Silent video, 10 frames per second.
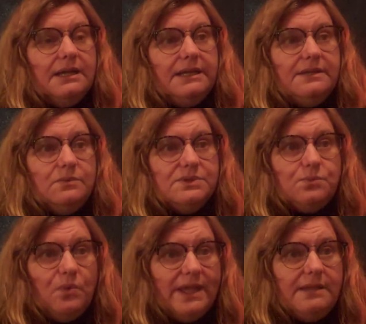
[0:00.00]
It was
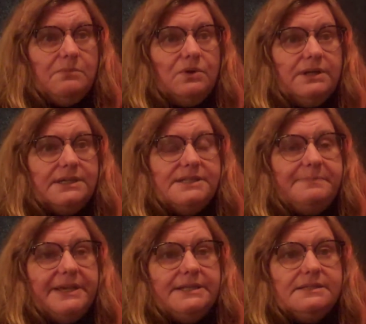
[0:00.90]
way more
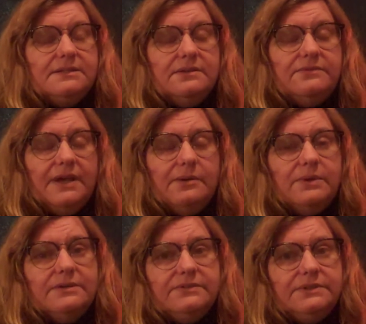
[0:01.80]
expensive,
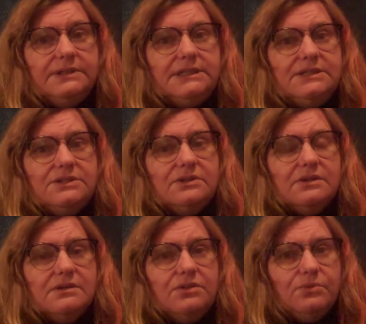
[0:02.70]
however it took
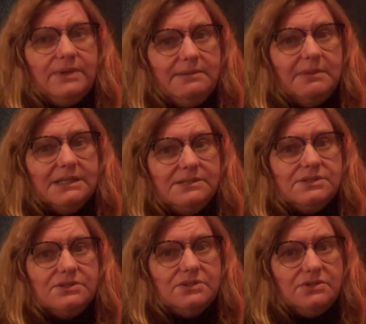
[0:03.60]
3
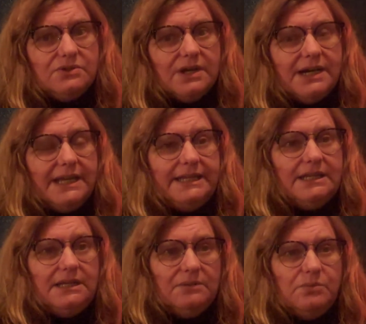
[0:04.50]
months to dry.
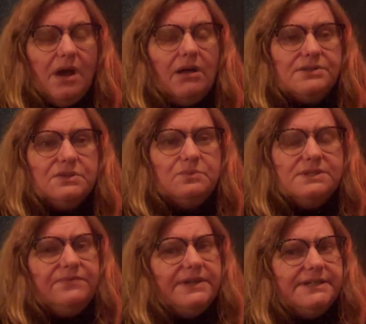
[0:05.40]
It also
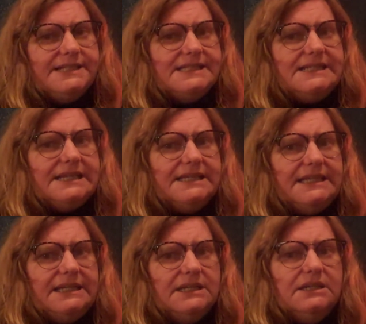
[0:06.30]
was very
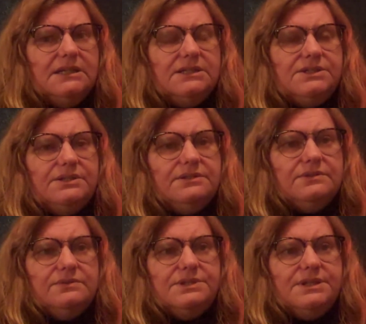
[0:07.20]
sticky
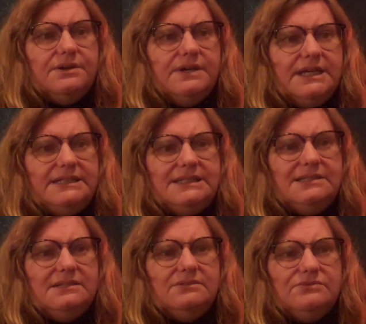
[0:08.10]
too, so I
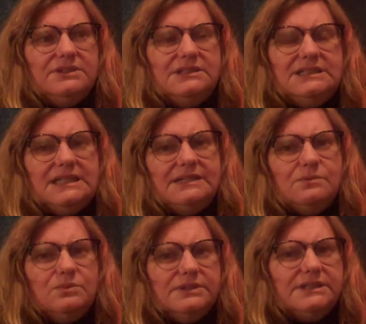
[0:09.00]
didn't really like
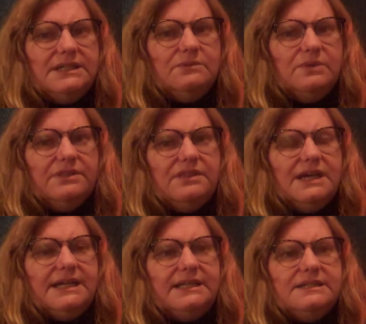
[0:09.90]
working with
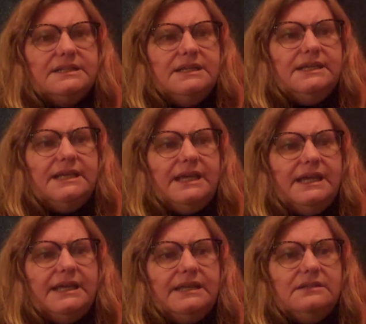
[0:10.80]
that,
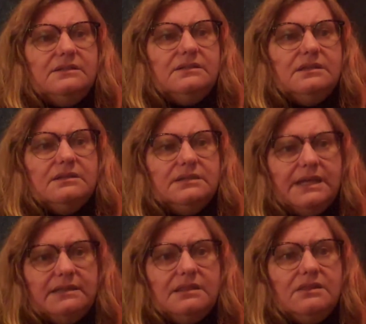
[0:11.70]
and the
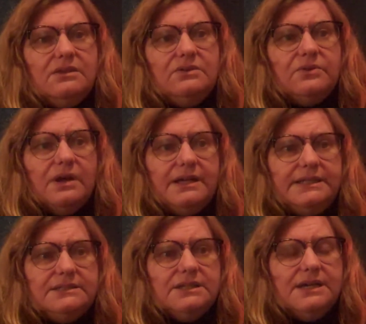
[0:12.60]
length of the
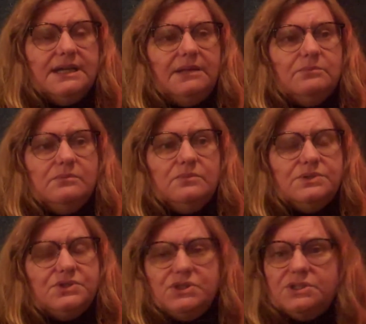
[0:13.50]
drying time
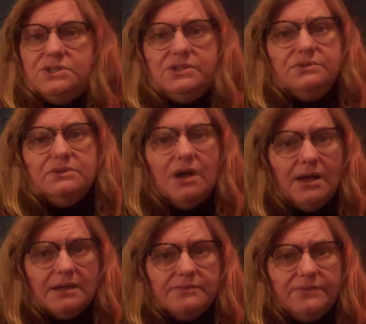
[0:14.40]
was just too
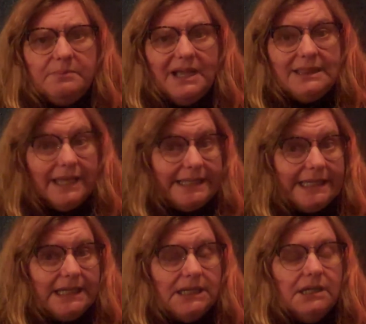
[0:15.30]
long for my
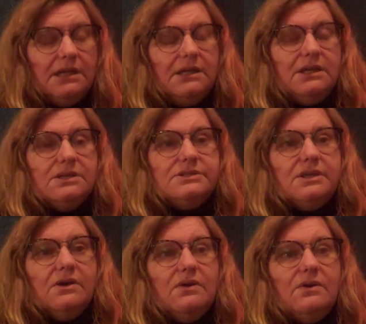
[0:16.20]
liking.
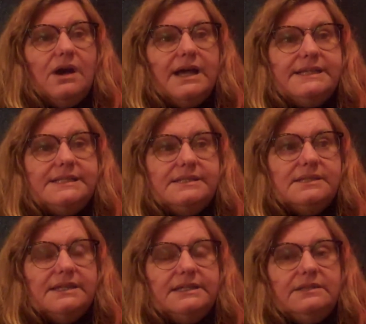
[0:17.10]
So I
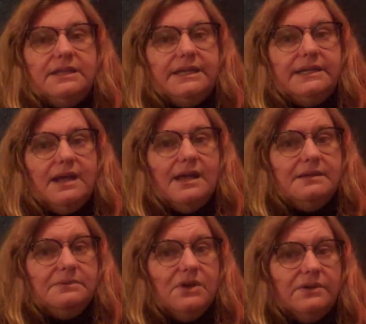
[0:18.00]
decided that
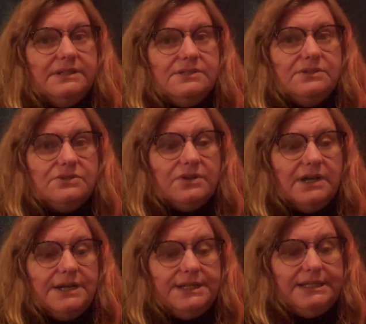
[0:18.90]
I'm going to
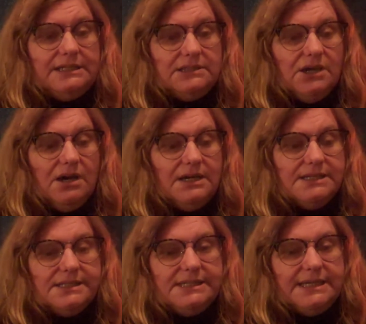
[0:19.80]
try
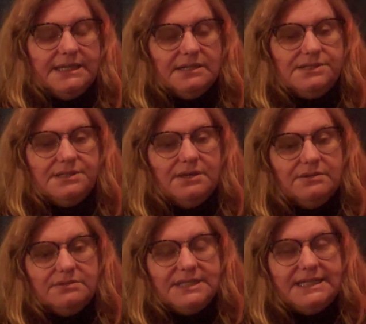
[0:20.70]
Encaustic.
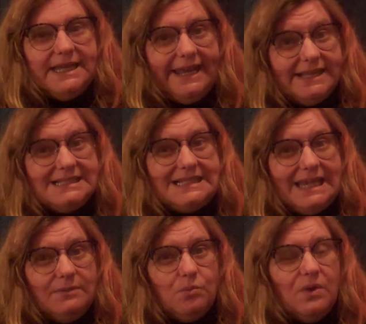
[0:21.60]
So today is
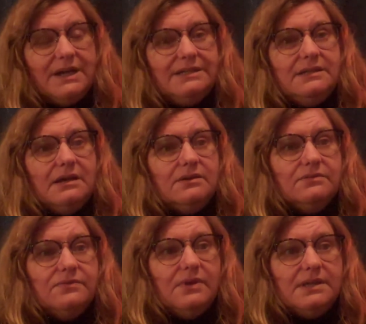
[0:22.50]
day 1
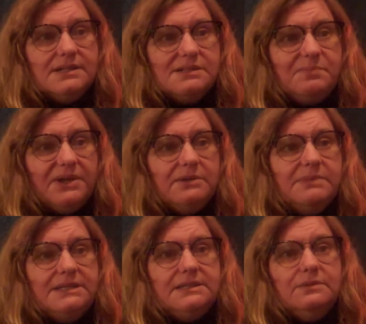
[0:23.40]
of
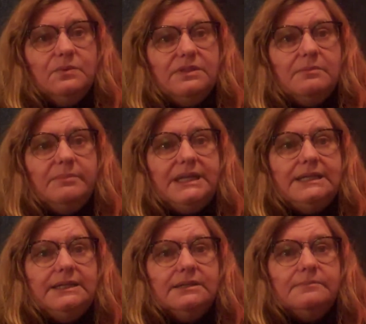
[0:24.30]
experimenting with the
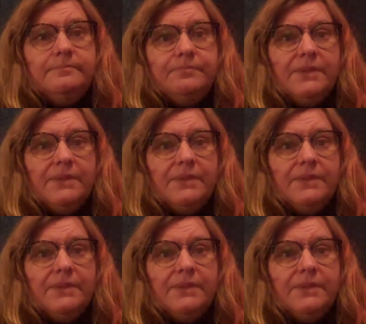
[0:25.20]
medium.